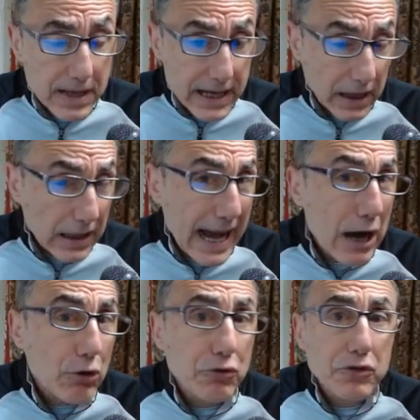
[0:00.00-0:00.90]
it
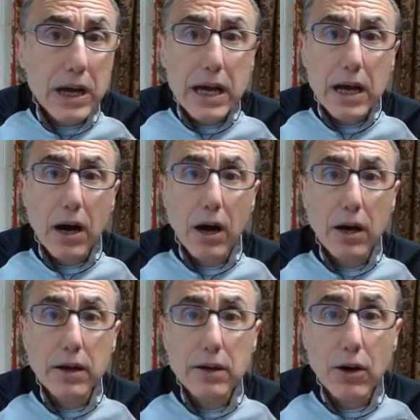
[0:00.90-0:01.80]
allows
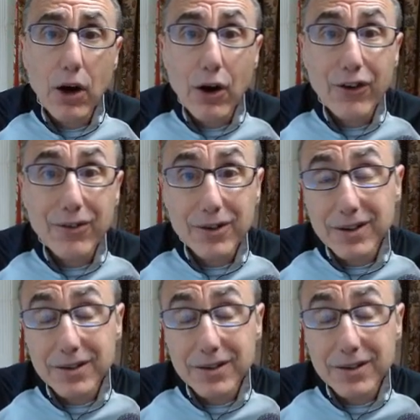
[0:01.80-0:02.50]
our